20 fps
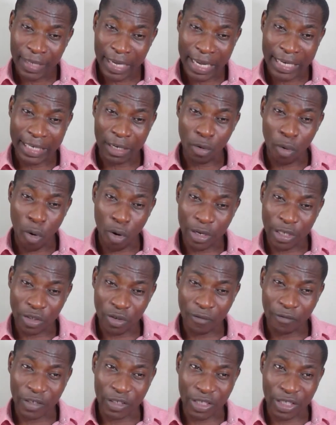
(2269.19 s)
and the
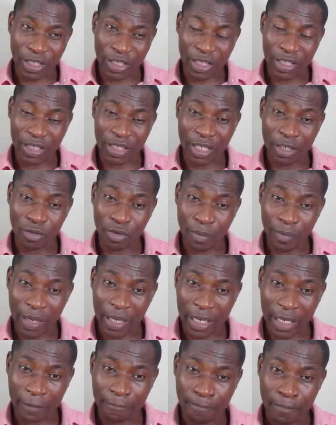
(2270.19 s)
quality of decisions that you're
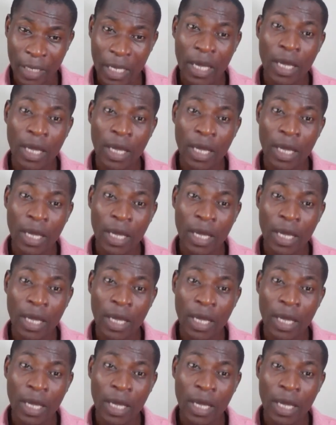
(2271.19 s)
making.